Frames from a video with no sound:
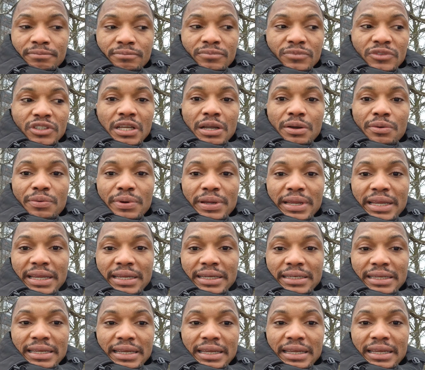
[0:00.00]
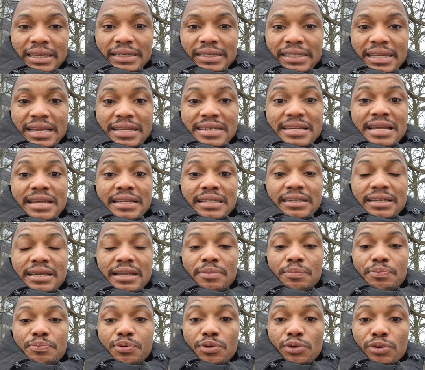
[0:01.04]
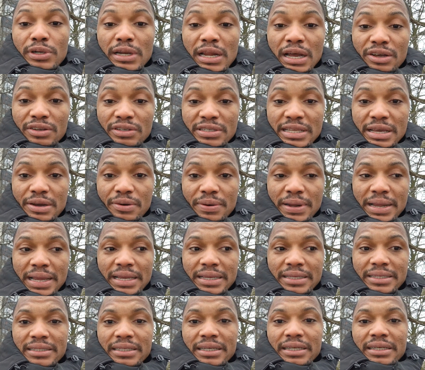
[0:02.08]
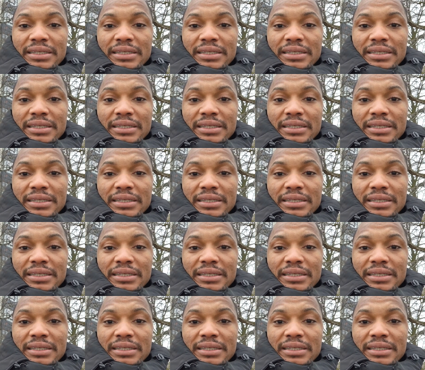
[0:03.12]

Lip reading: the way they pronounce the words,